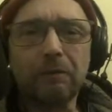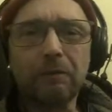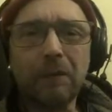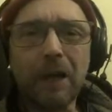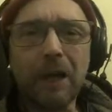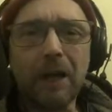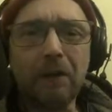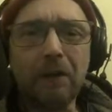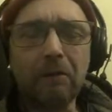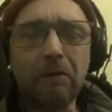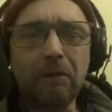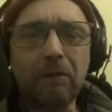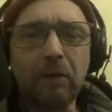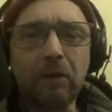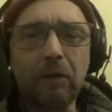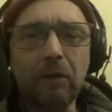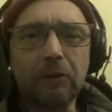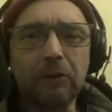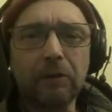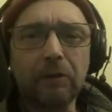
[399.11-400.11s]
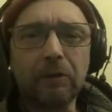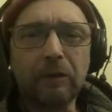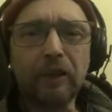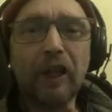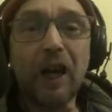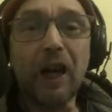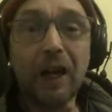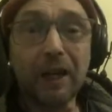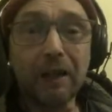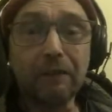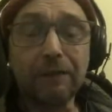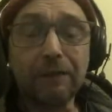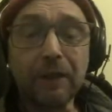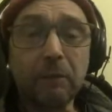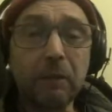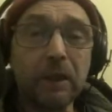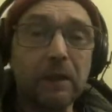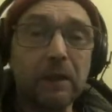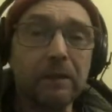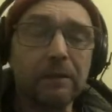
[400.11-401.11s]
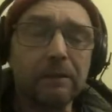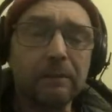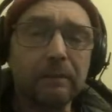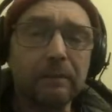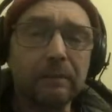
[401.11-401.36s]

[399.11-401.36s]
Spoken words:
either of those live? I mean,